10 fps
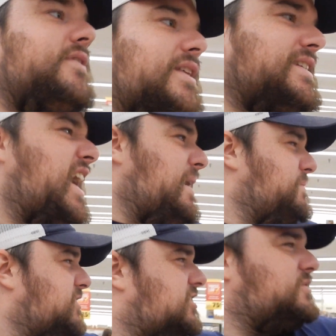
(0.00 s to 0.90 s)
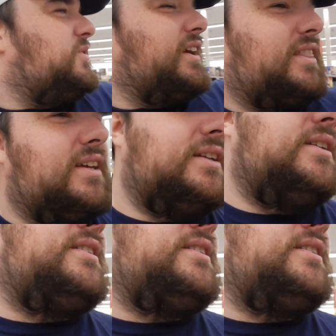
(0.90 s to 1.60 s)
for the top is just worth it.